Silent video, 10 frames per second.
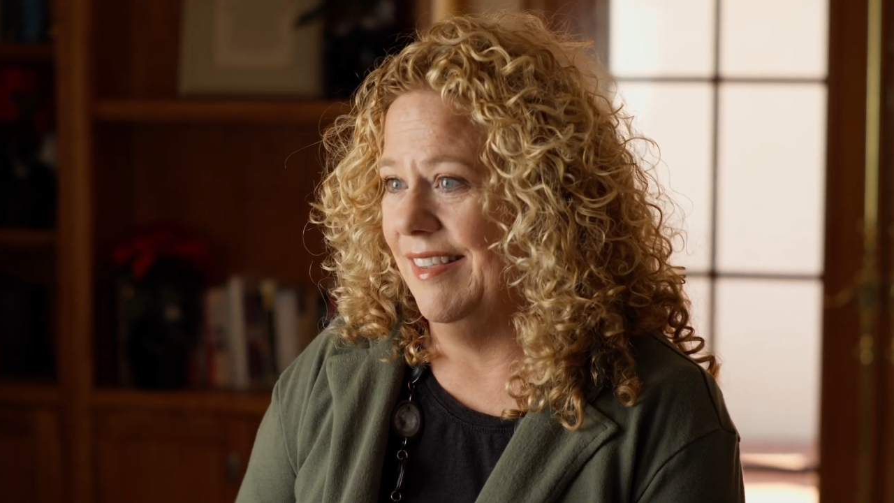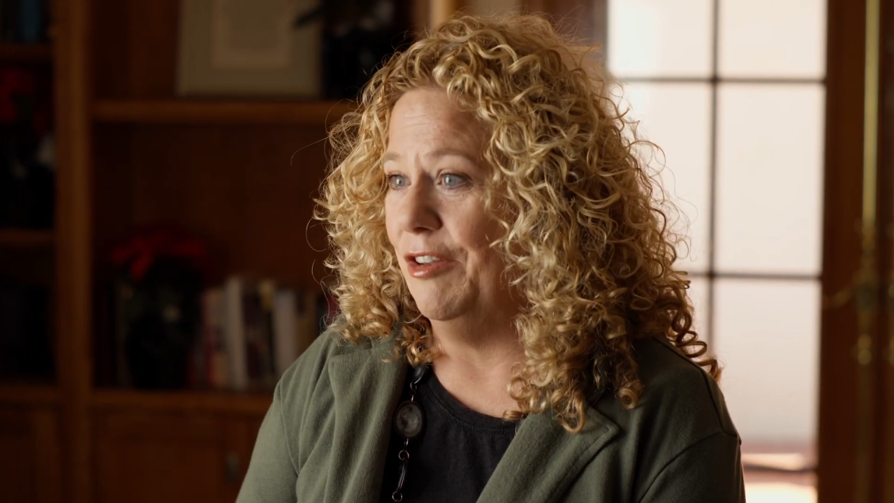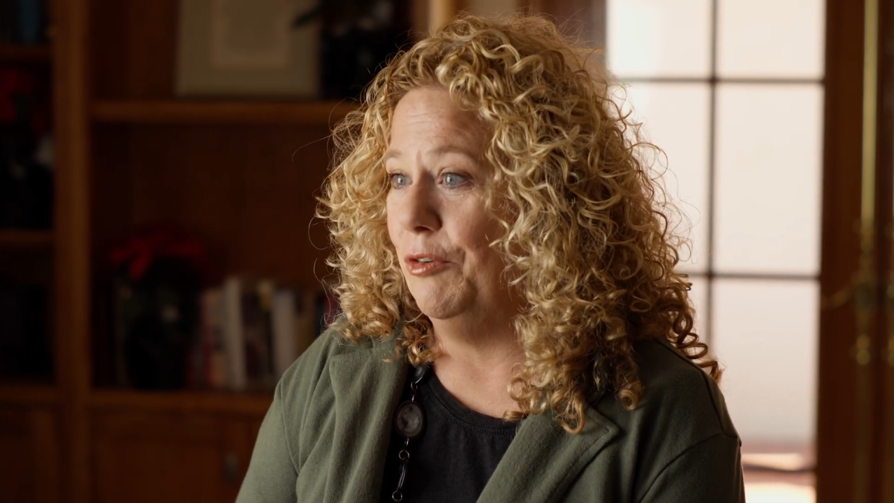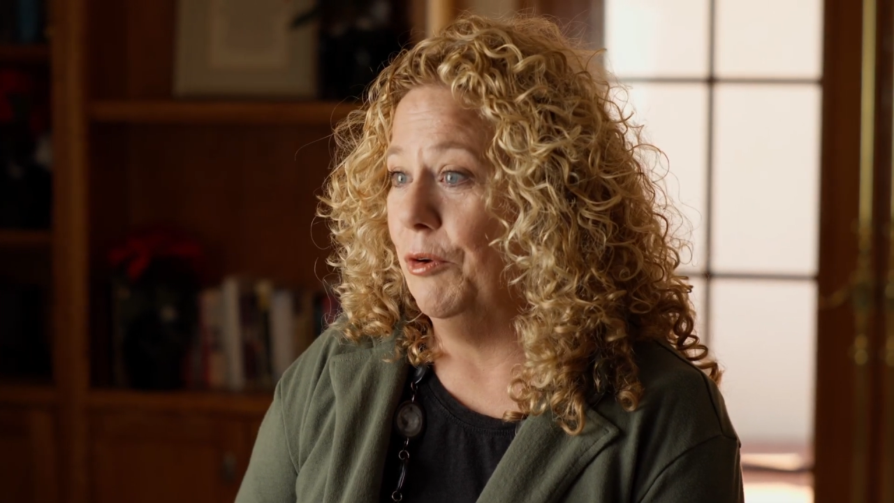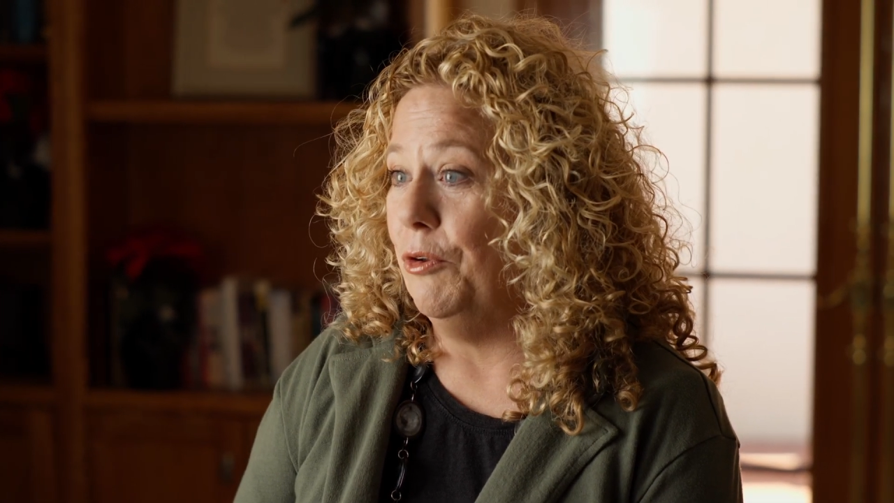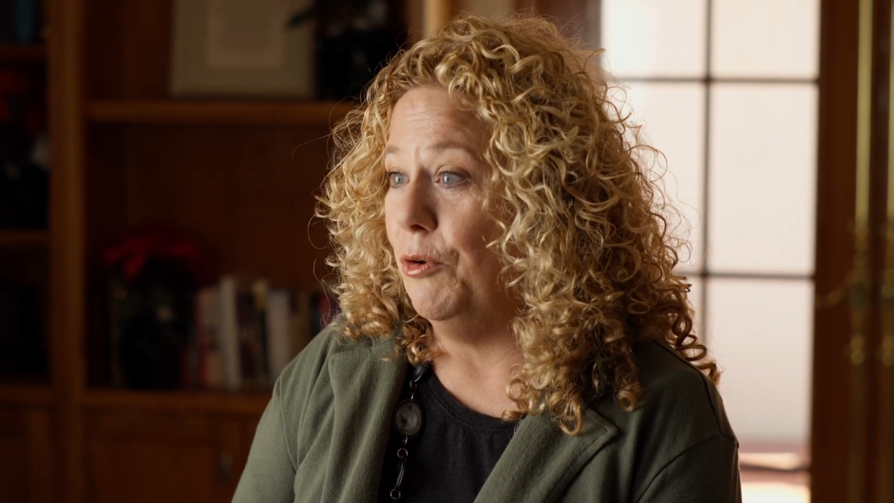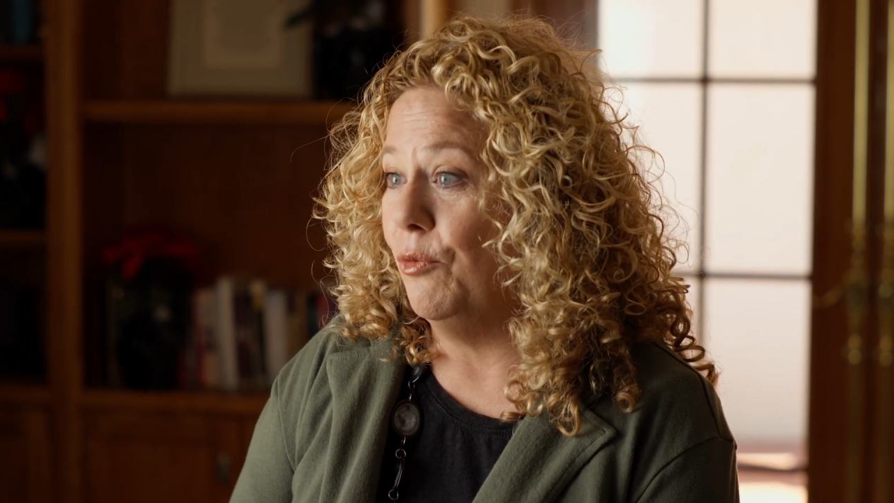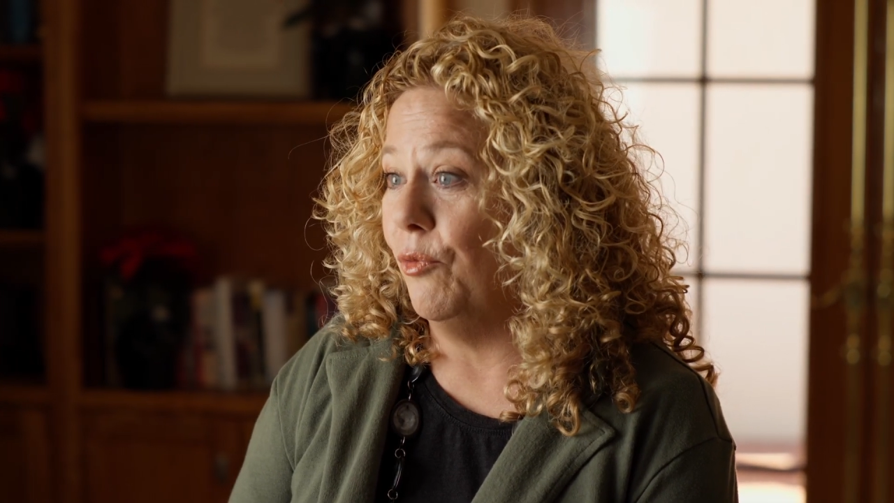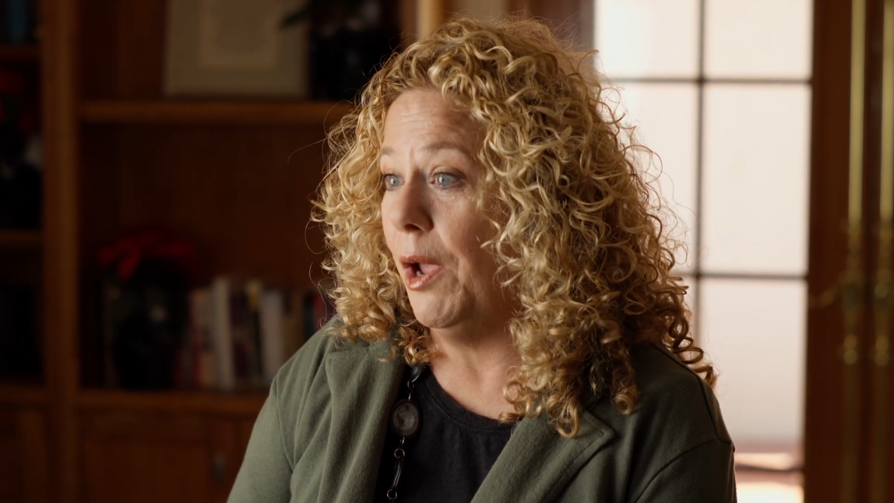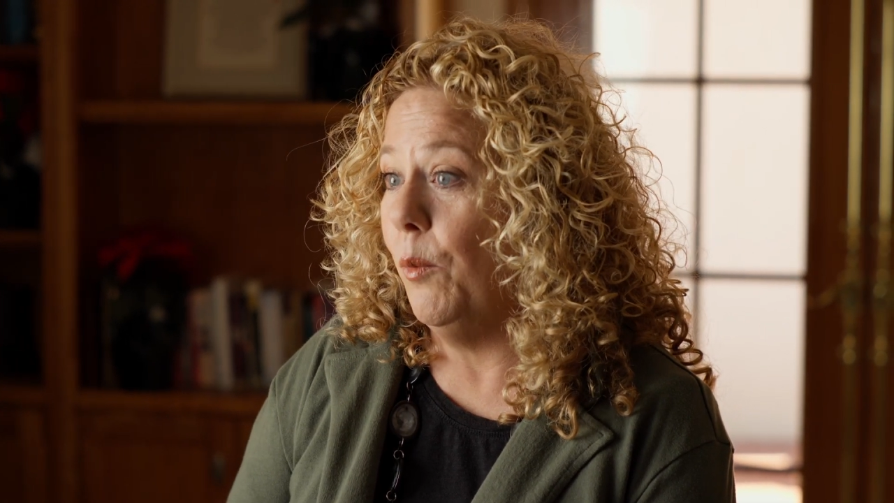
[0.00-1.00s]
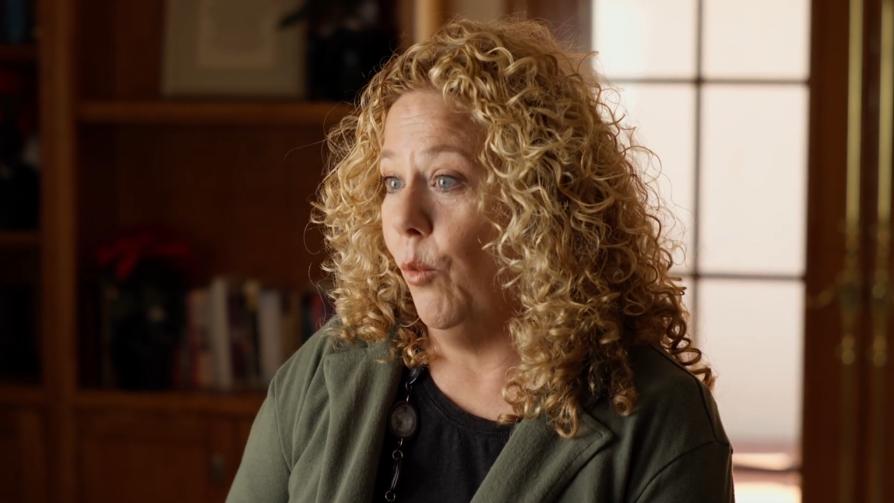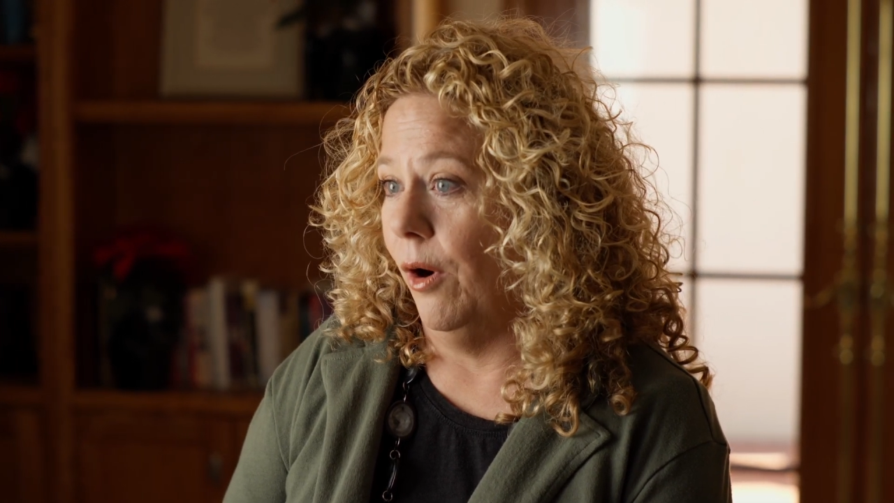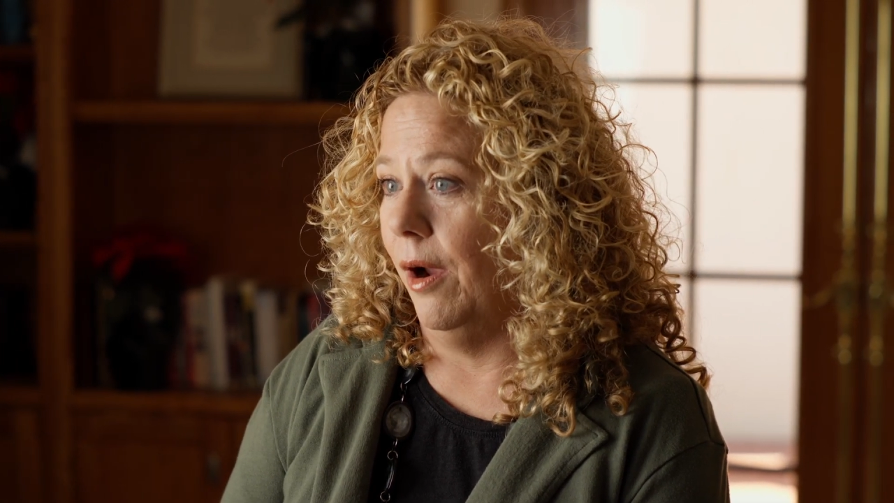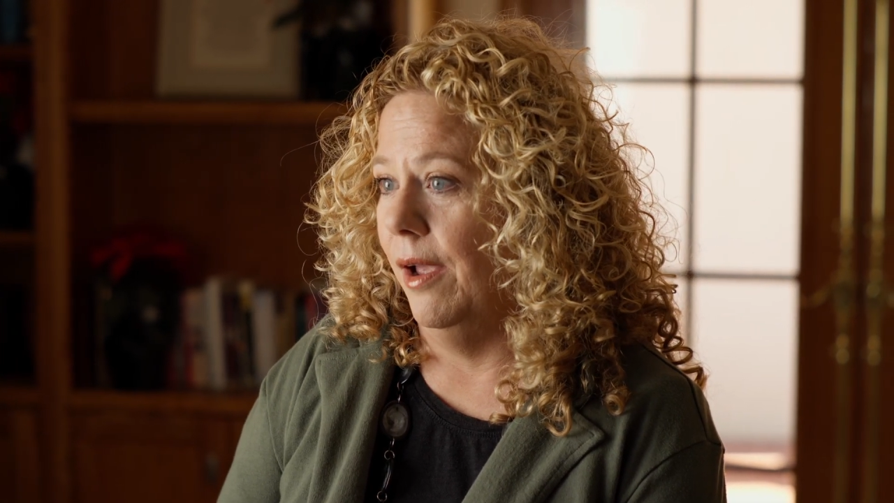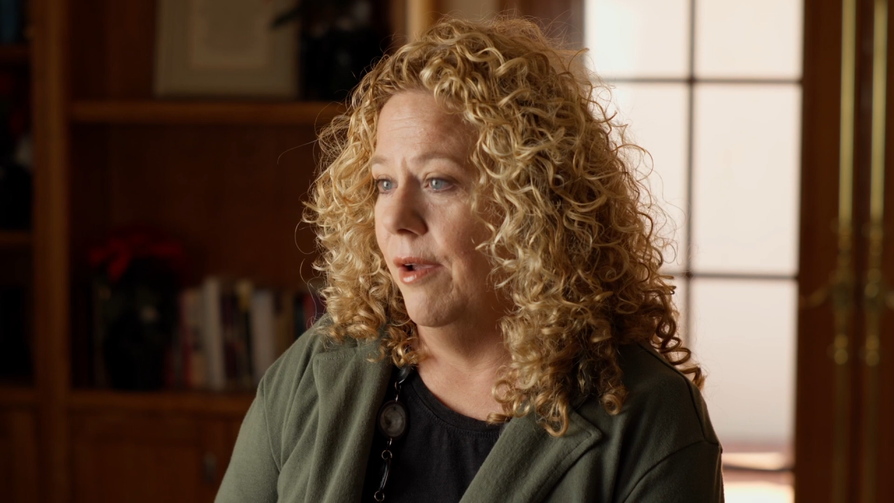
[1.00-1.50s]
into a new framework